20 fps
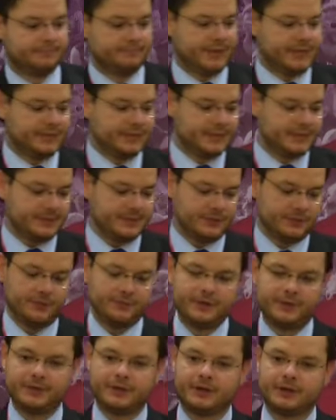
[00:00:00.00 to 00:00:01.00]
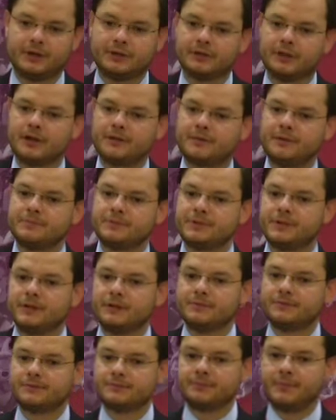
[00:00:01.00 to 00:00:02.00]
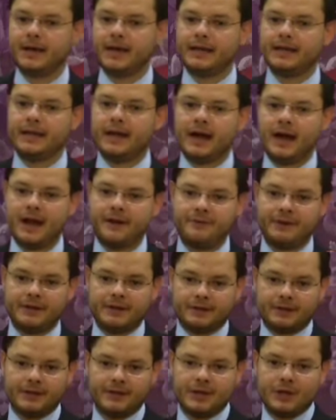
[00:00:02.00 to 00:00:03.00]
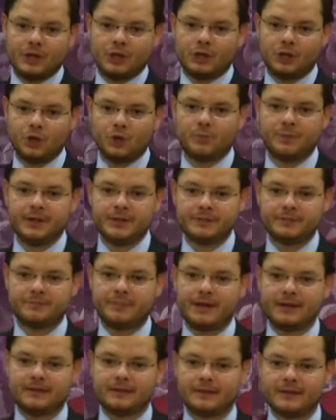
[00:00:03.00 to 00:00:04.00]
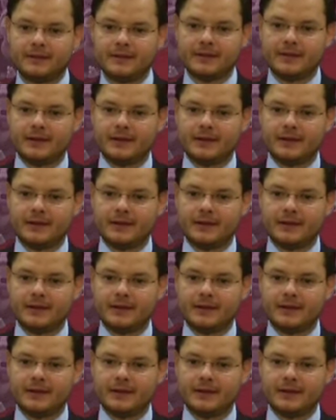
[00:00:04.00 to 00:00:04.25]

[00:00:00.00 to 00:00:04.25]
businesses over there conduct themselves by hiring Cubans, but